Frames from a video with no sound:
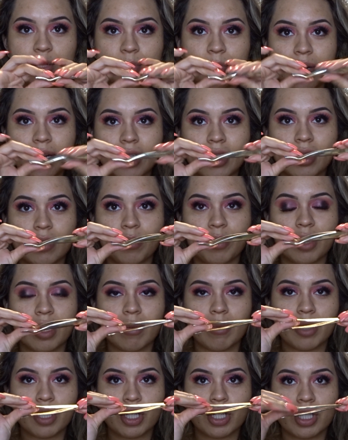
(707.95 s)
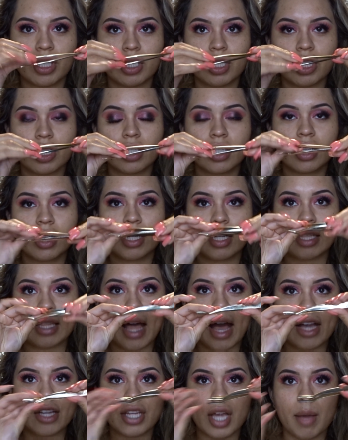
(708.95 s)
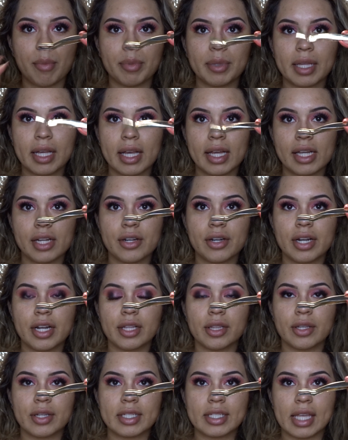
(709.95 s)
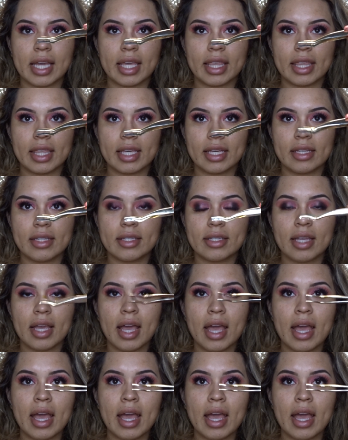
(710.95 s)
but it's pretty much just a lash applicator, and it looks like this.